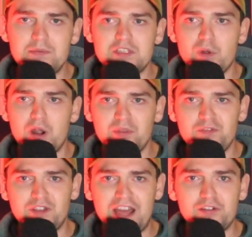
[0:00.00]
It's probably
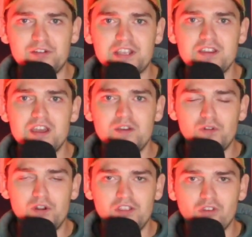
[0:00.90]
flattering
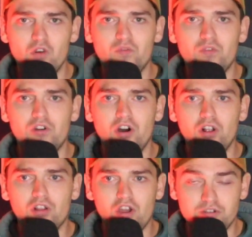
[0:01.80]
for his
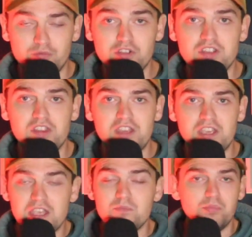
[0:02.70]
overall contribution to the
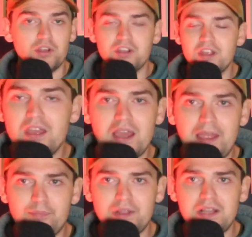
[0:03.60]
game, but a
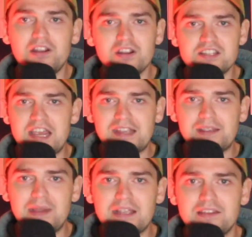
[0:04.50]
player like
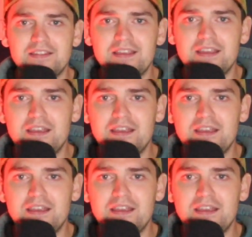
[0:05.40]
Giakoumakis